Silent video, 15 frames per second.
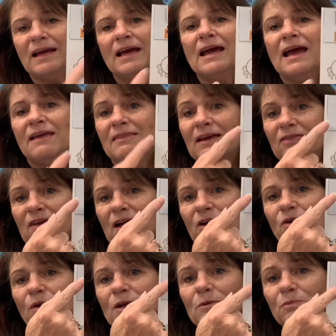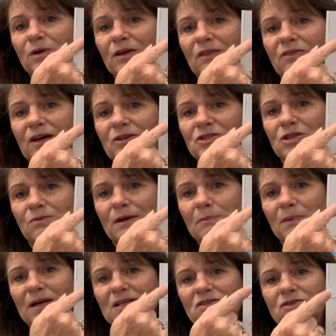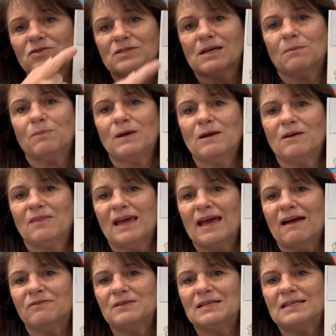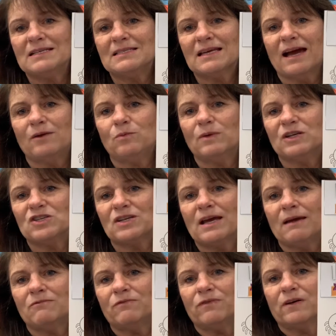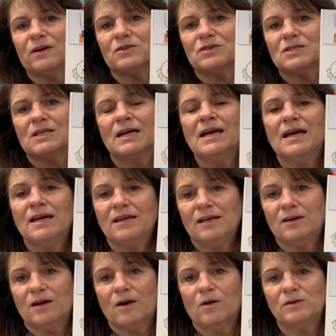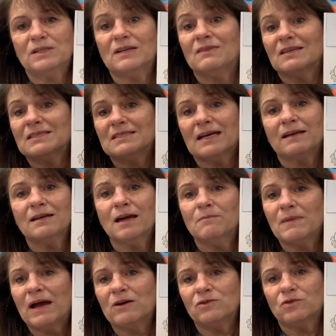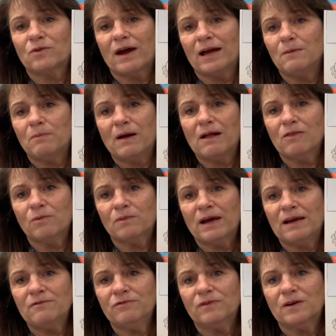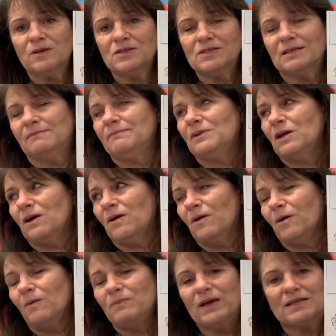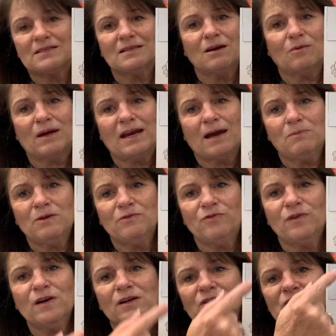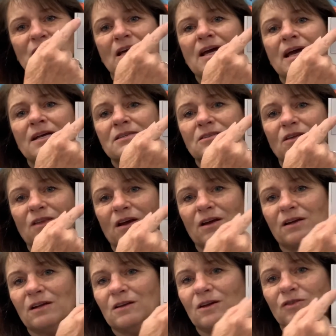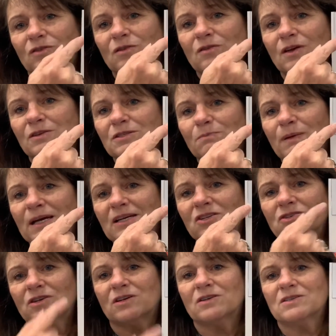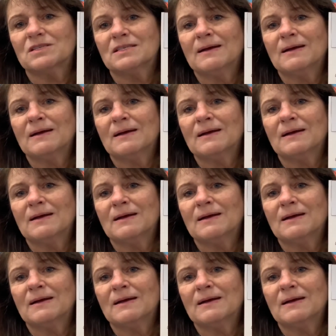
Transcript: and then they're going to put, there's 3 pictures up here. They have to decide which came first. You know, did the sun come out and dry up all the rain first? No, that's not what happened first. So they're going to look through those pictures